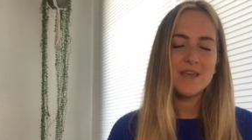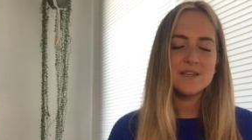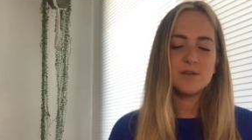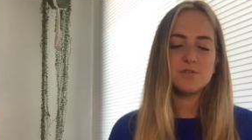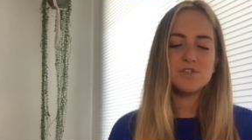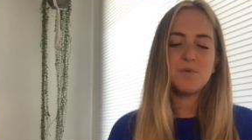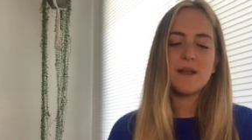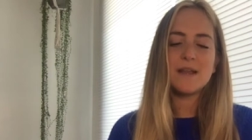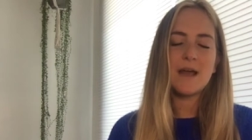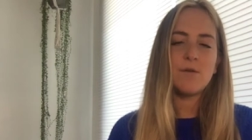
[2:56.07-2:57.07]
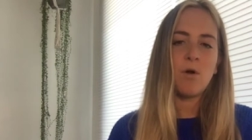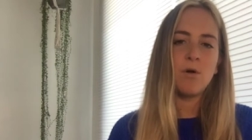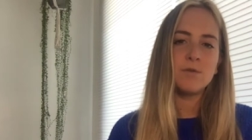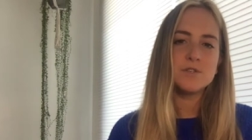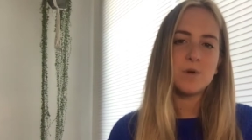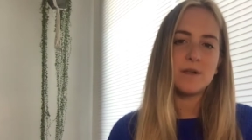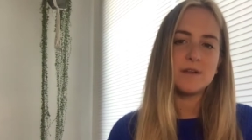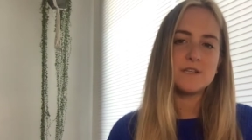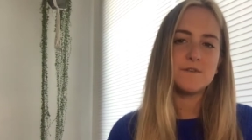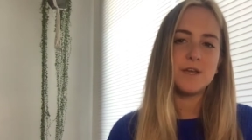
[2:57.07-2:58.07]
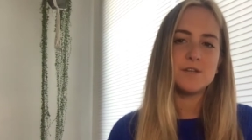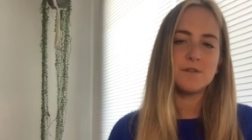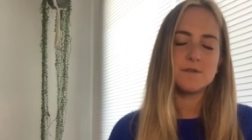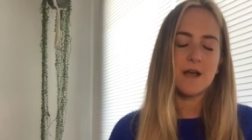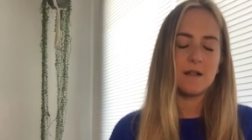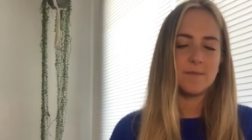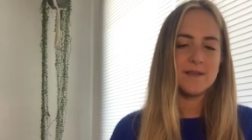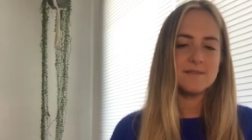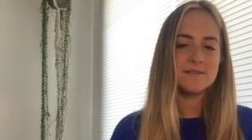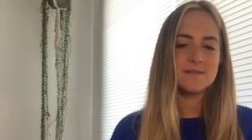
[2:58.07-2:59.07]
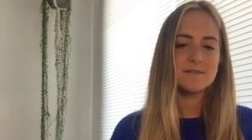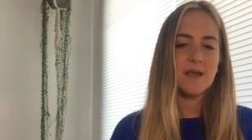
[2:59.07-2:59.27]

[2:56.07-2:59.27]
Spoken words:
So just writing down all those qualities for each of those elements,